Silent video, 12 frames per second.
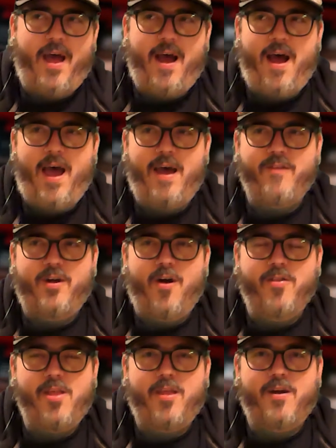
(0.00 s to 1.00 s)
having
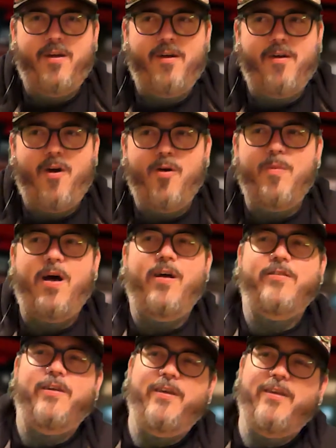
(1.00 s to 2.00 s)
all the little
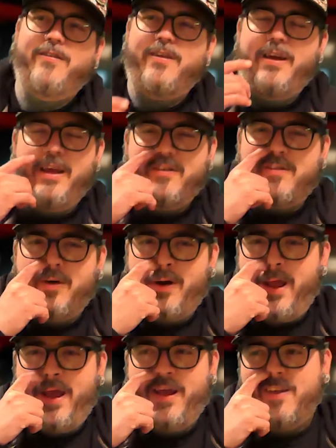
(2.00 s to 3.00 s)
homages and Easter
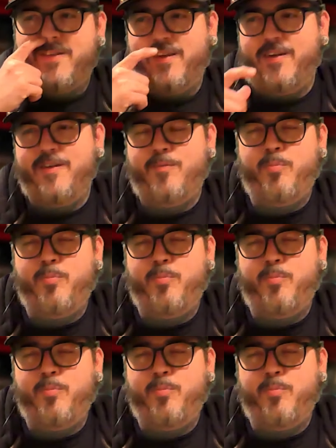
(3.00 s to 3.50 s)
eggs and